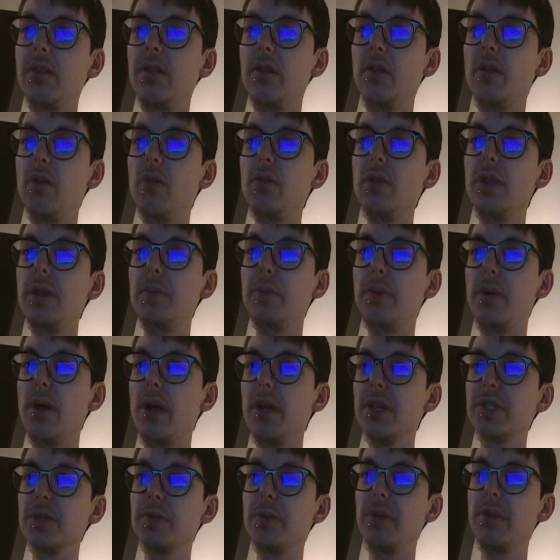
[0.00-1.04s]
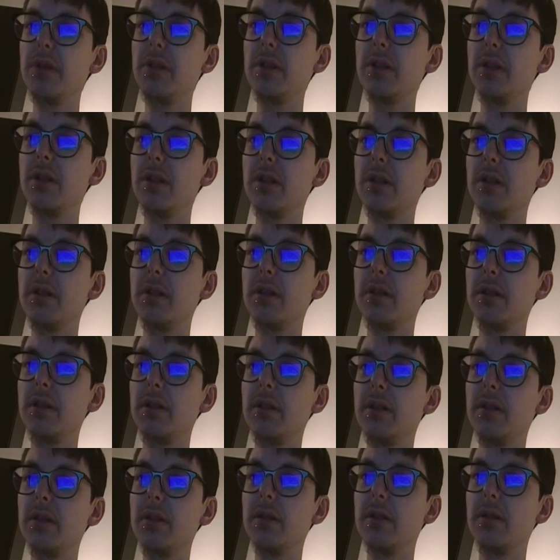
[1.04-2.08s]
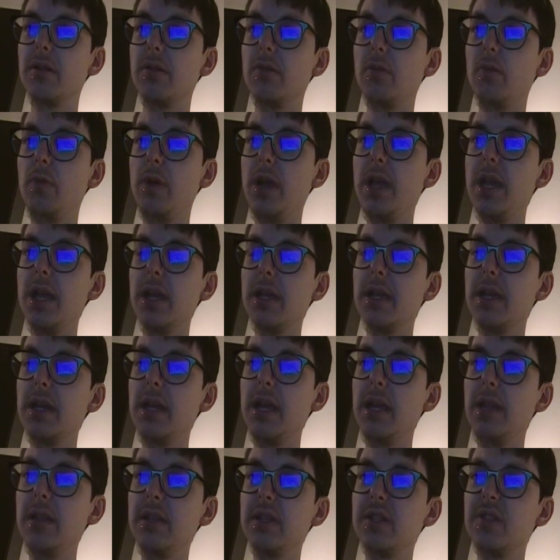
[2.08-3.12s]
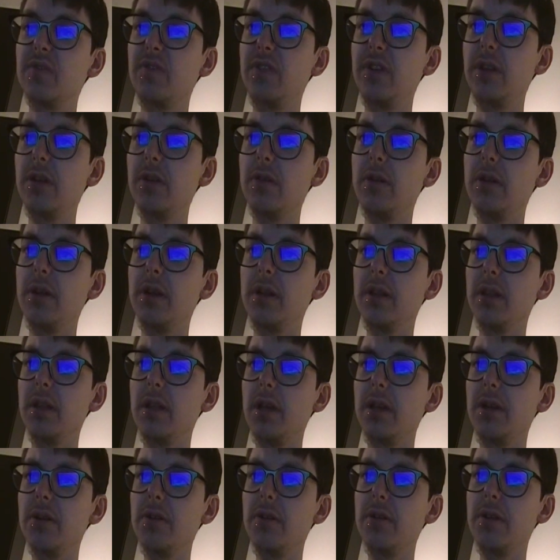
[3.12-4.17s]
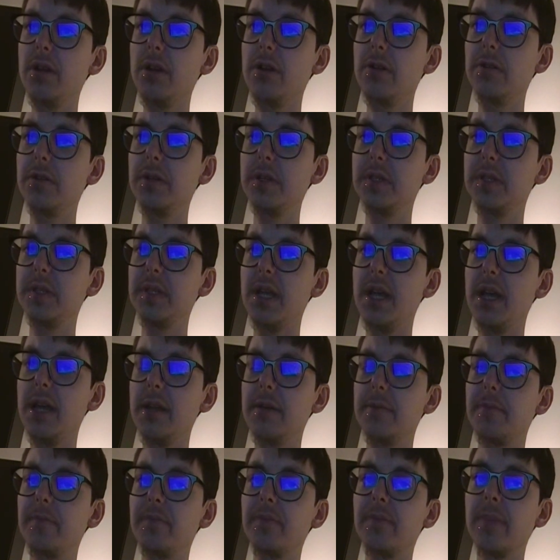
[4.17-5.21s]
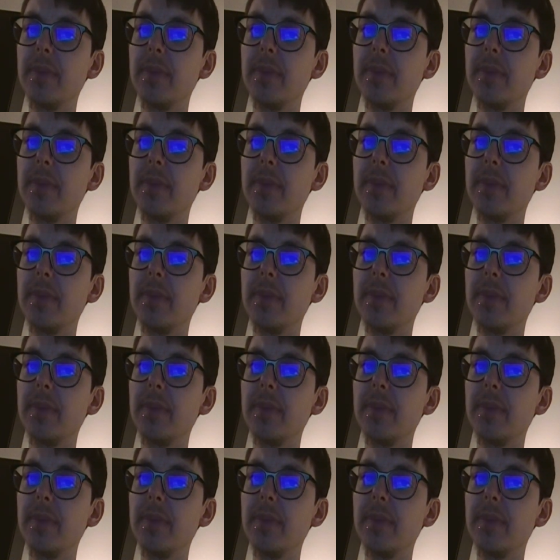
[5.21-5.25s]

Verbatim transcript: The only possible way I can end this video on a lighter note is that